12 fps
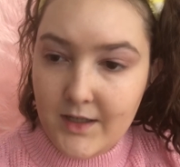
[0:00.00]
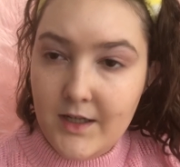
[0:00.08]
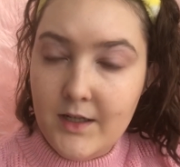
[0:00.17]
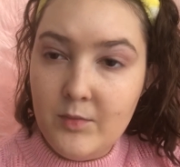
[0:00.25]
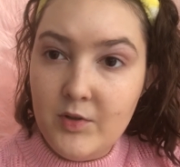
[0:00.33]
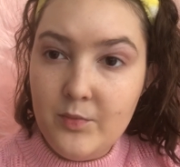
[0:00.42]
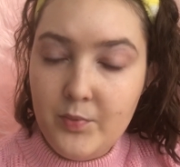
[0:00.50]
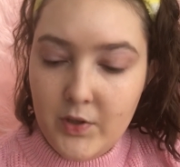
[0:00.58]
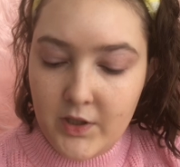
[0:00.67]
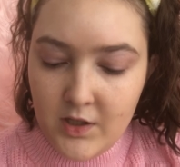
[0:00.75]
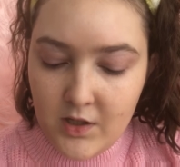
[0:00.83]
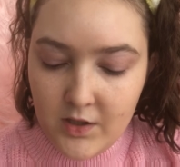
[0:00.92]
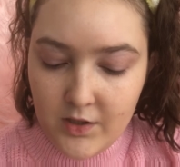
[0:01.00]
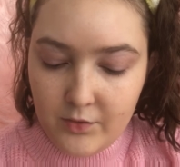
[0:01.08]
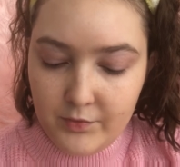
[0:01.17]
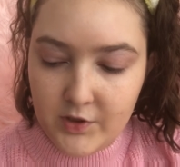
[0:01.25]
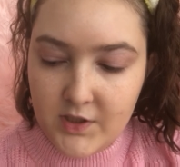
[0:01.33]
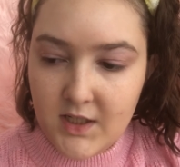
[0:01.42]
And I'm gonna put it on a
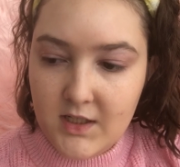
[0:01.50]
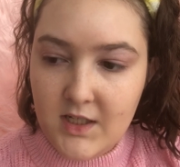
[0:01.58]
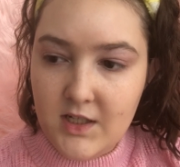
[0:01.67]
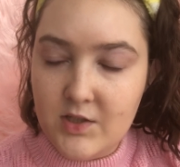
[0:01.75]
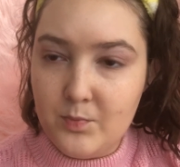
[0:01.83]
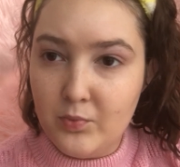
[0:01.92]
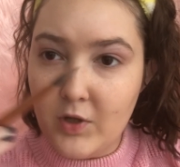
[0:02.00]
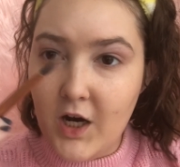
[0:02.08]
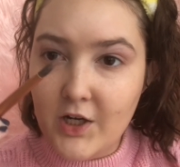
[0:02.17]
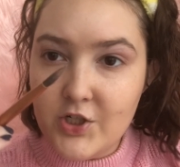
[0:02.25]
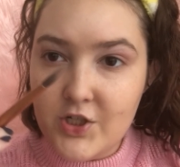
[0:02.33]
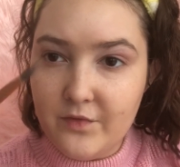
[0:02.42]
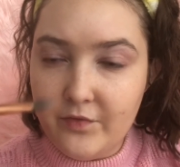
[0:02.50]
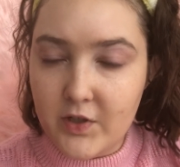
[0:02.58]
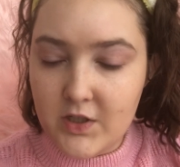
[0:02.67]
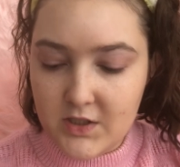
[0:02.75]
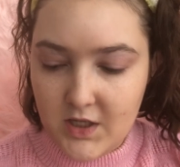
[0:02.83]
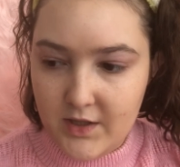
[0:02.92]
Real Techniques brush
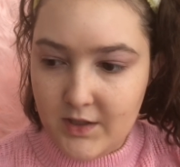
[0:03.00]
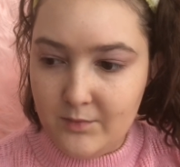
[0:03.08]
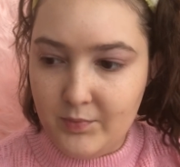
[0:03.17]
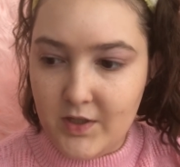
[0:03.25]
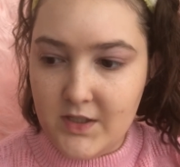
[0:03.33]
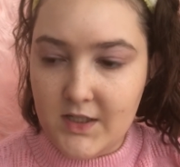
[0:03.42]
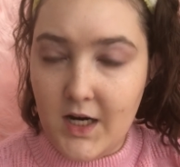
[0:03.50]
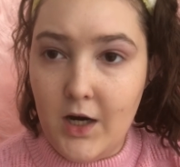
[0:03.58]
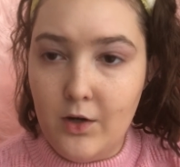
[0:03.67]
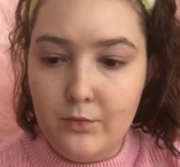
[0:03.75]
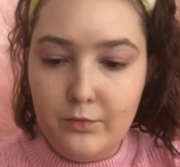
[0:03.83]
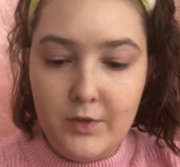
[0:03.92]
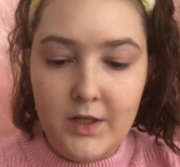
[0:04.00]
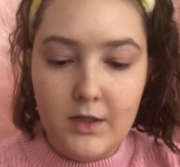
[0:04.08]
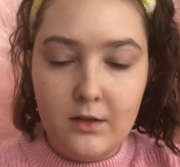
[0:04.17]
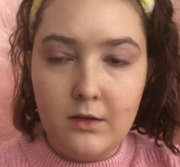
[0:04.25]
first and then blend it out with